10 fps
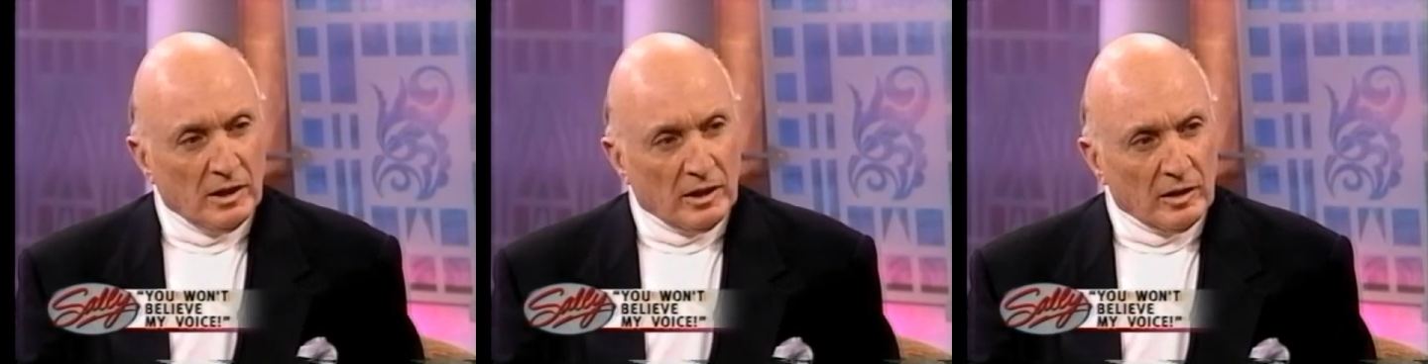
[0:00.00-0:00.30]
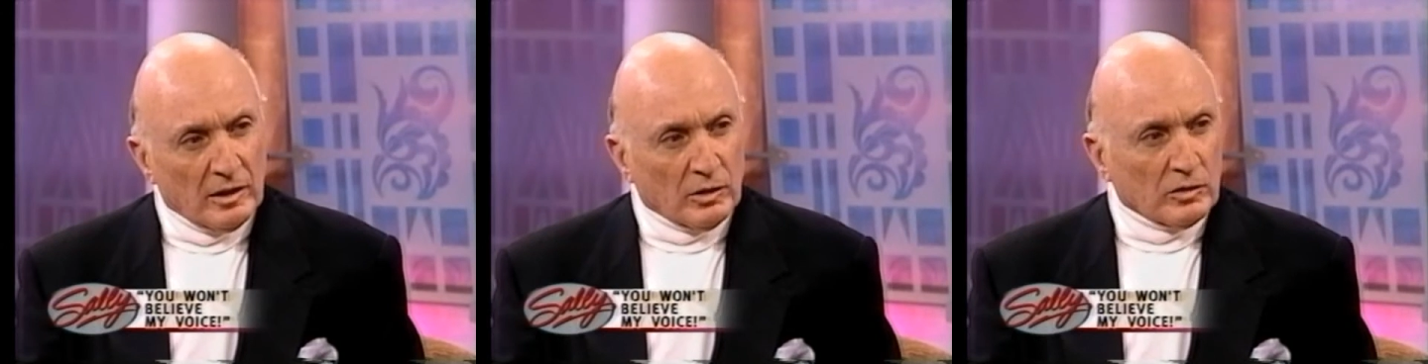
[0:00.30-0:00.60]

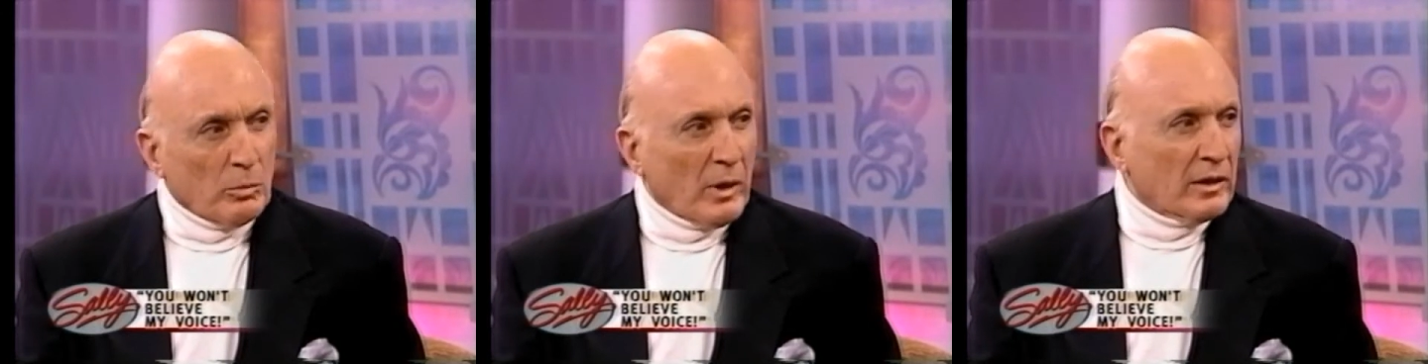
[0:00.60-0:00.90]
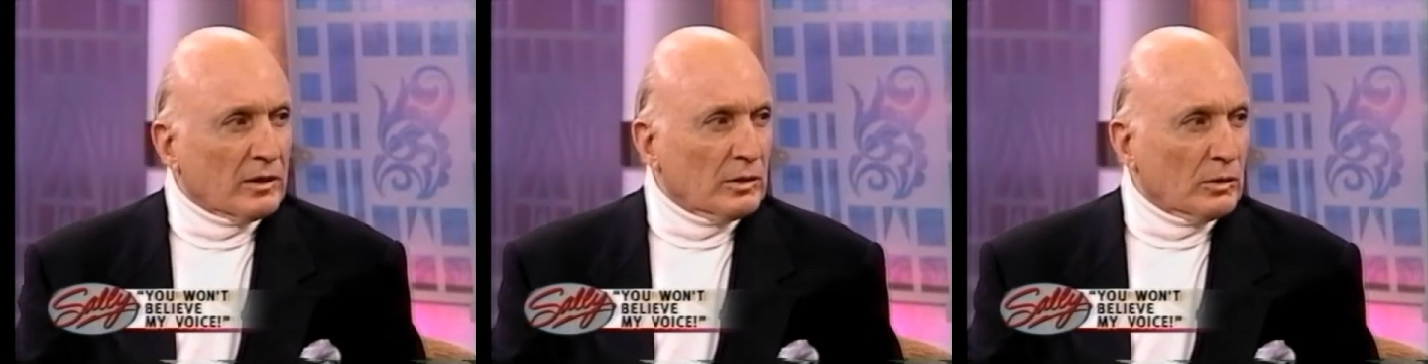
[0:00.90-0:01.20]
and they look to
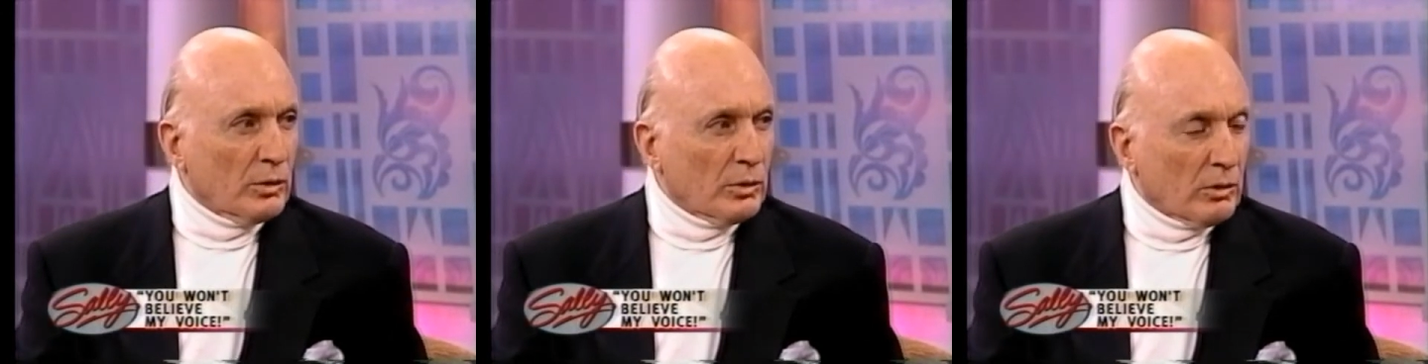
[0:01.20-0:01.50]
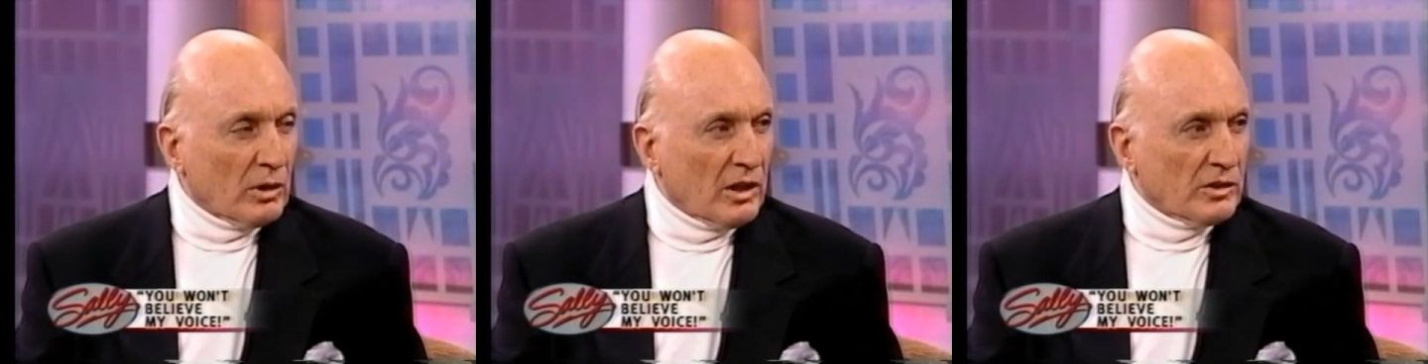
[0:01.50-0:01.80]
medical or
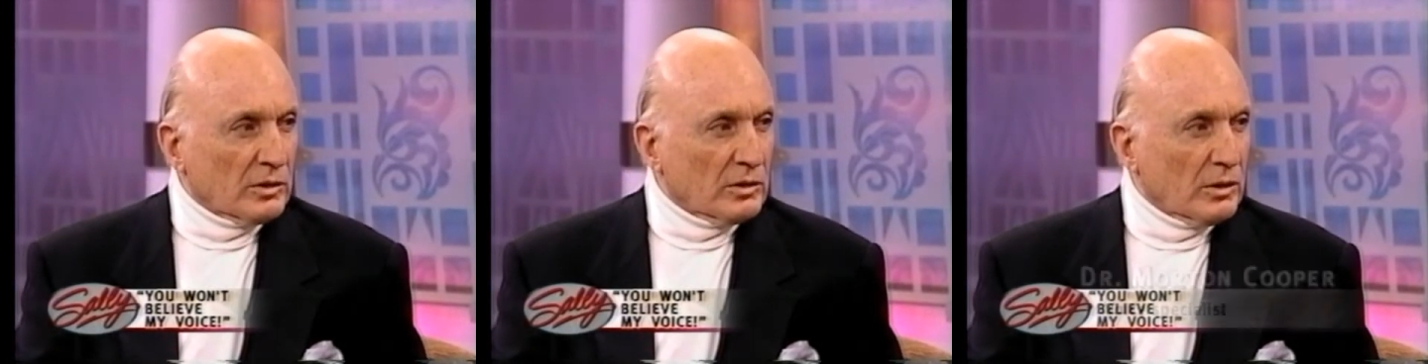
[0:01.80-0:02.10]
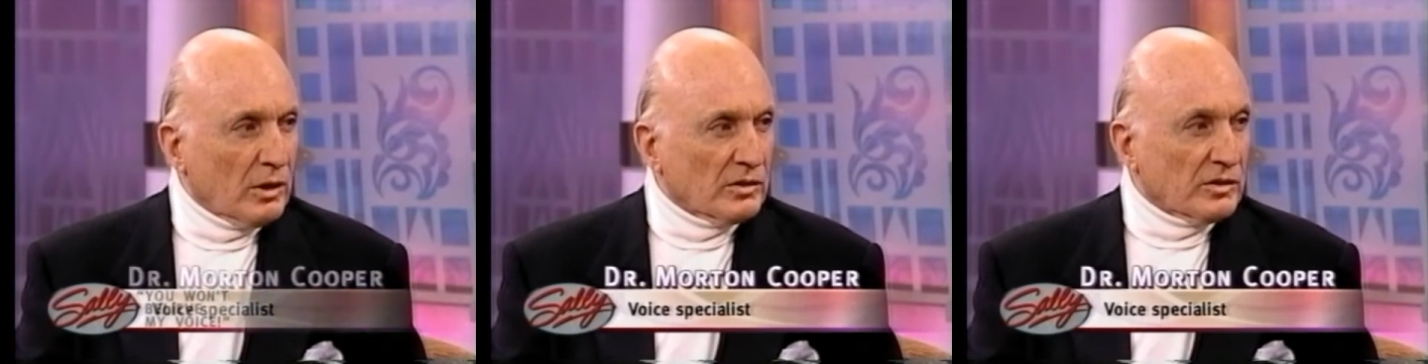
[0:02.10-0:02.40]
neurological
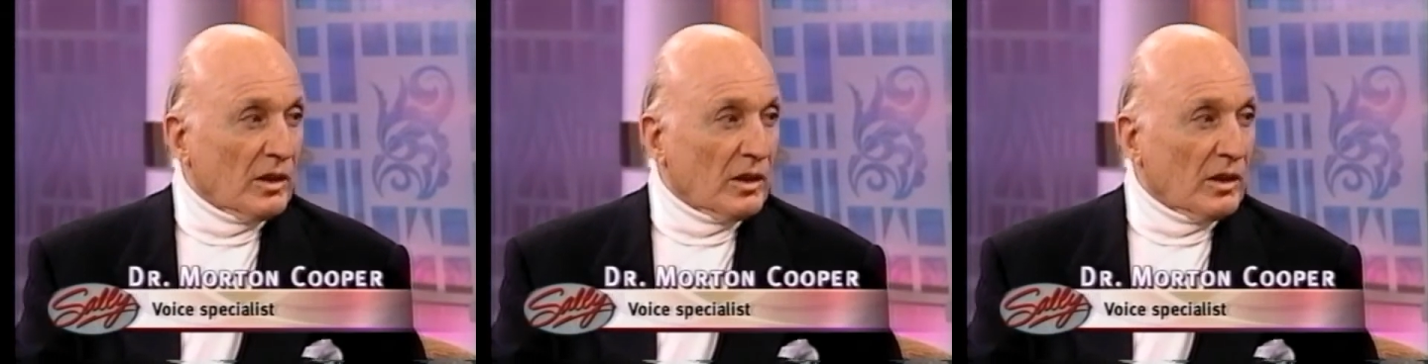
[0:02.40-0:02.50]
cause,